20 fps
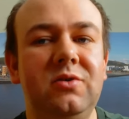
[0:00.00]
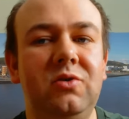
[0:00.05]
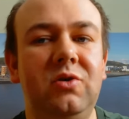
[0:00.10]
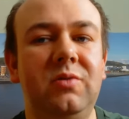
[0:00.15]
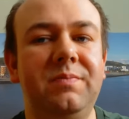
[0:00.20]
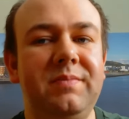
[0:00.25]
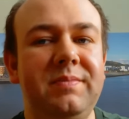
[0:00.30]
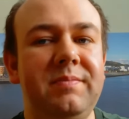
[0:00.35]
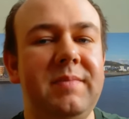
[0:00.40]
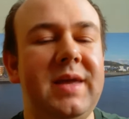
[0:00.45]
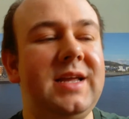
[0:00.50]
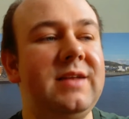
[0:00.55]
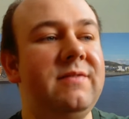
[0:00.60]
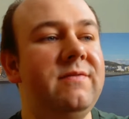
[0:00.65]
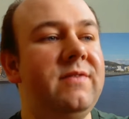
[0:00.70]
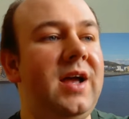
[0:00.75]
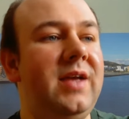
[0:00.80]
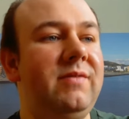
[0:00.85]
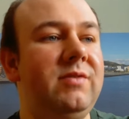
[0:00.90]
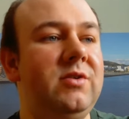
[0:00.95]
or
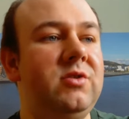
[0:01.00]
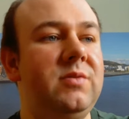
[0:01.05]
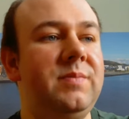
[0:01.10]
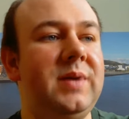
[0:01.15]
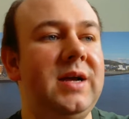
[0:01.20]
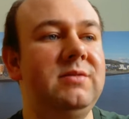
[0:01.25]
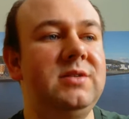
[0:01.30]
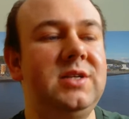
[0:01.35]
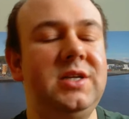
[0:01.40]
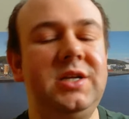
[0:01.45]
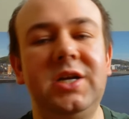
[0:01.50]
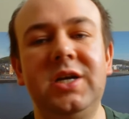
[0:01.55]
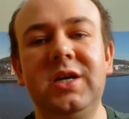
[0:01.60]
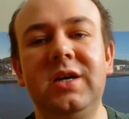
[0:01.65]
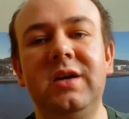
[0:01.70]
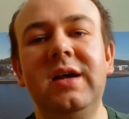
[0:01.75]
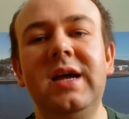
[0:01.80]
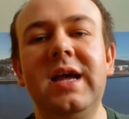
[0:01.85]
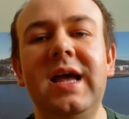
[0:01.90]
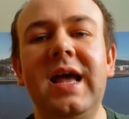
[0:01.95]
making five hundred pounds a year,